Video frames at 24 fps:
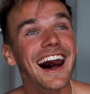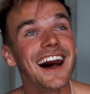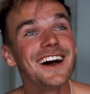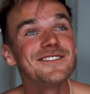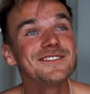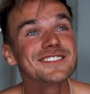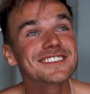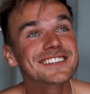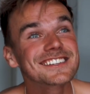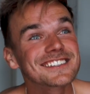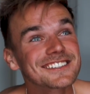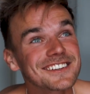
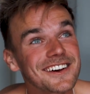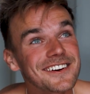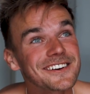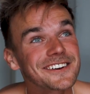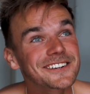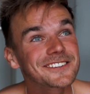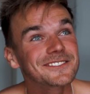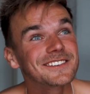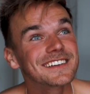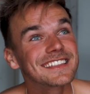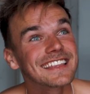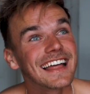I'm
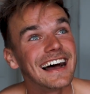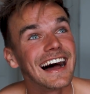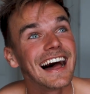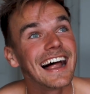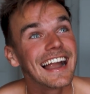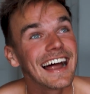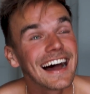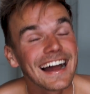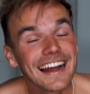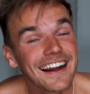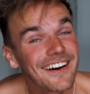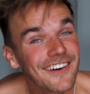stoked with that.
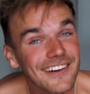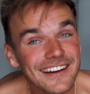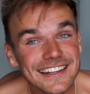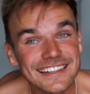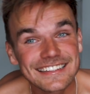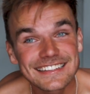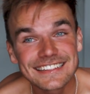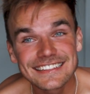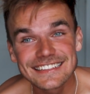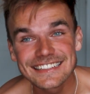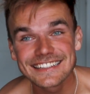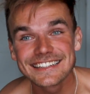I
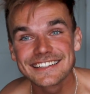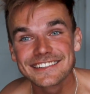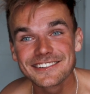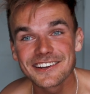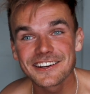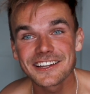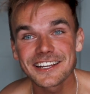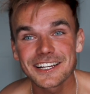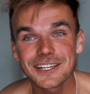honestly did not